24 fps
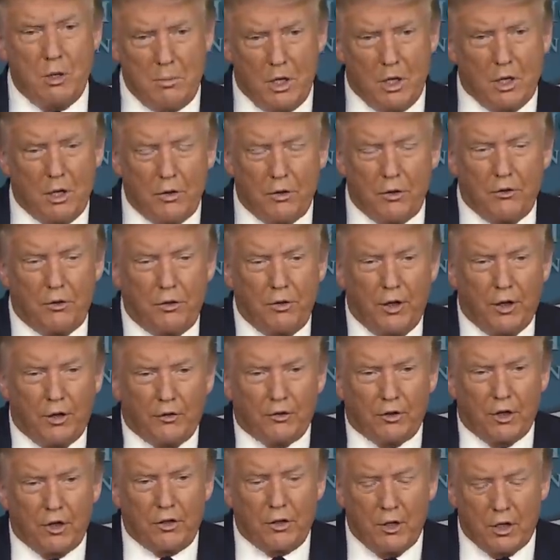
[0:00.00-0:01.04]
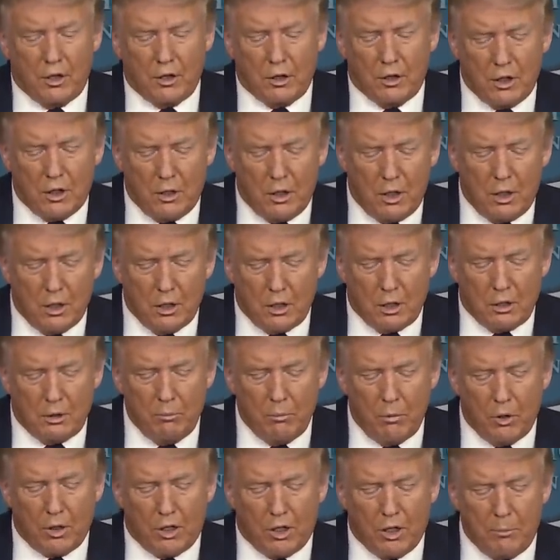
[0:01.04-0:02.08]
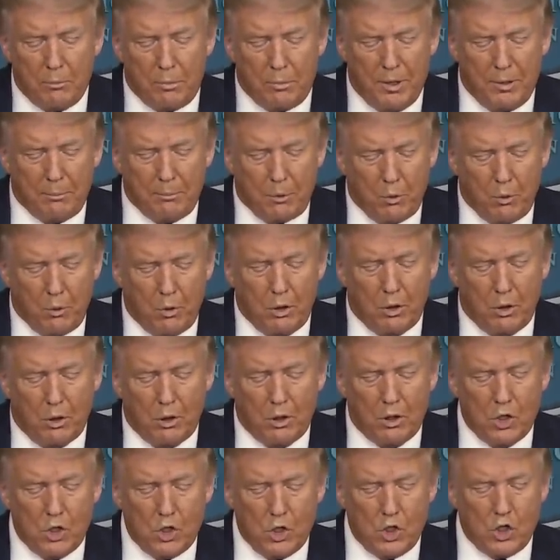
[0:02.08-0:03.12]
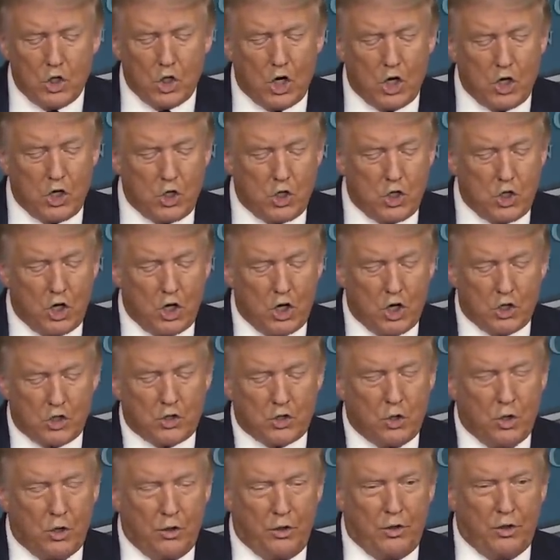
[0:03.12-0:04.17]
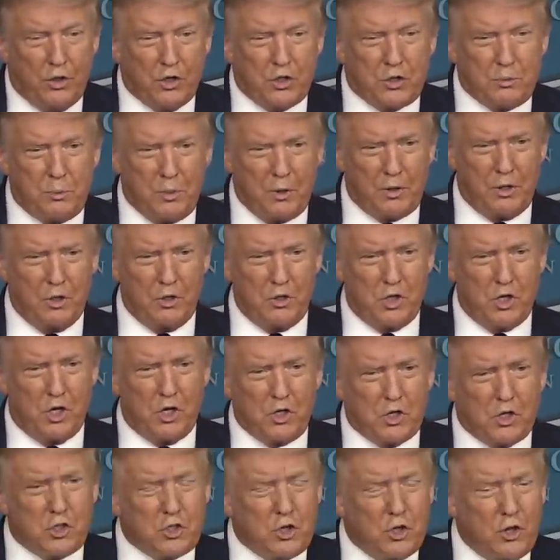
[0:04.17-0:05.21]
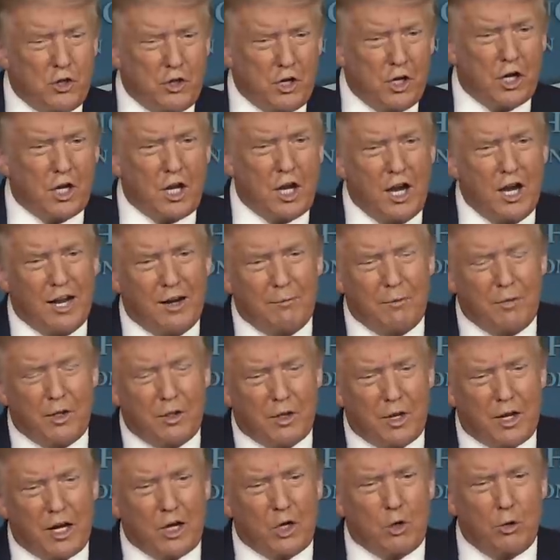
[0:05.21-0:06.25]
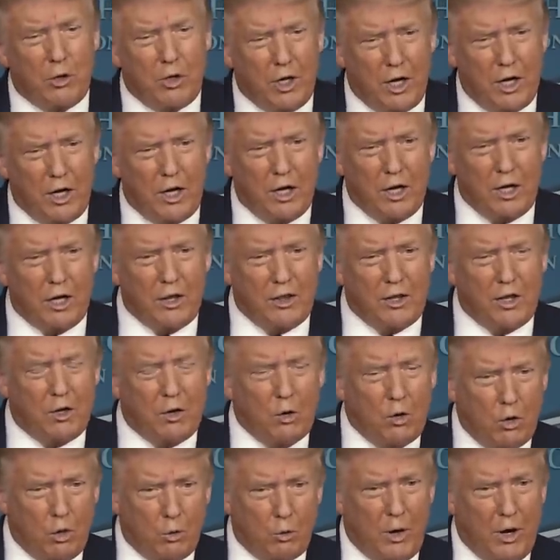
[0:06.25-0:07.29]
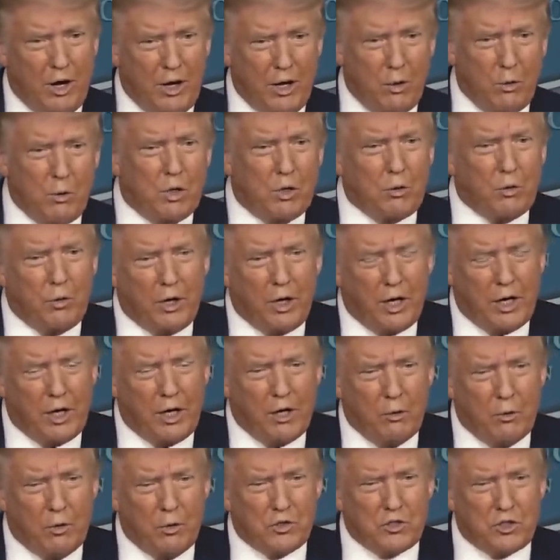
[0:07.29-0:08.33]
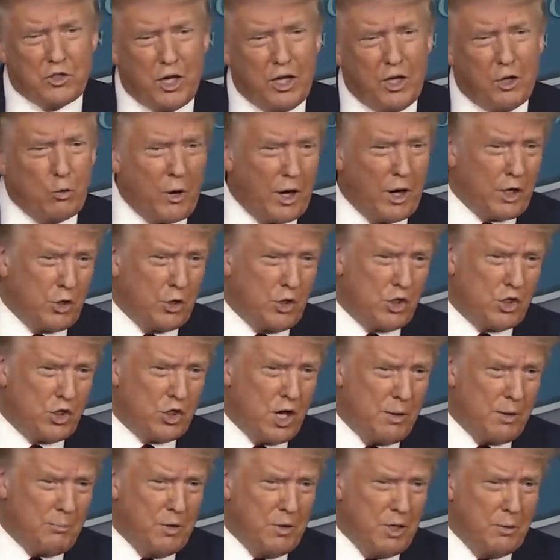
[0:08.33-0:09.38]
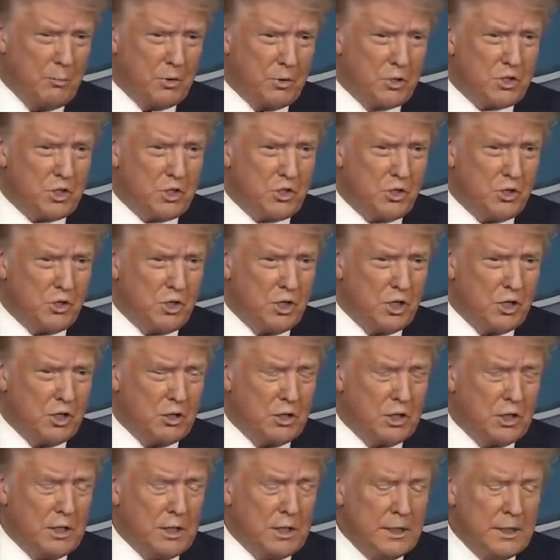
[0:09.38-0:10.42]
among other things, I think the uh, American people will judge us on this, but they'll judge us on the economy that I created and that already we're creating. We're setting record job numbers, as you know.